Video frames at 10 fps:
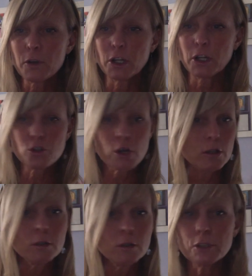going to
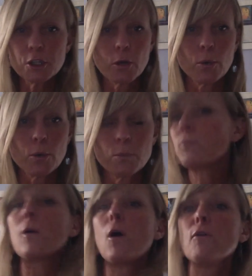trickle,
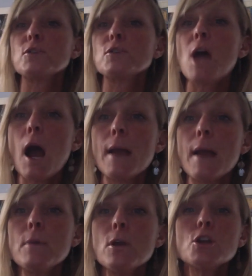over
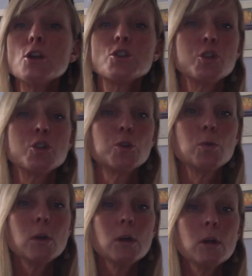time
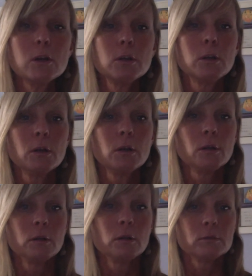to,
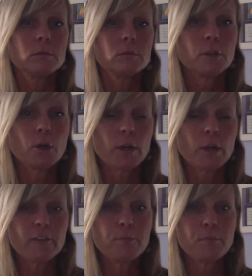
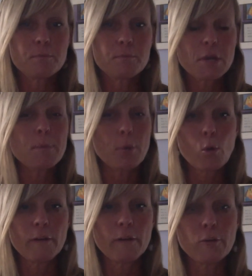give people
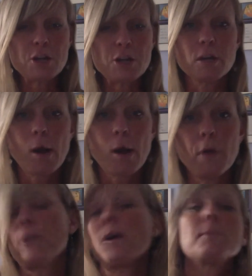more information about what
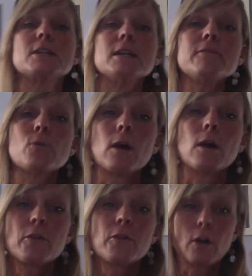they're opting in for.
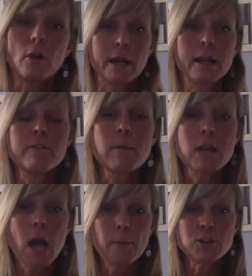They're going to give them the
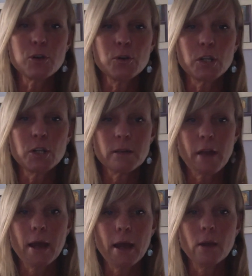opportunity
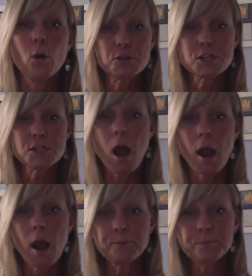then over time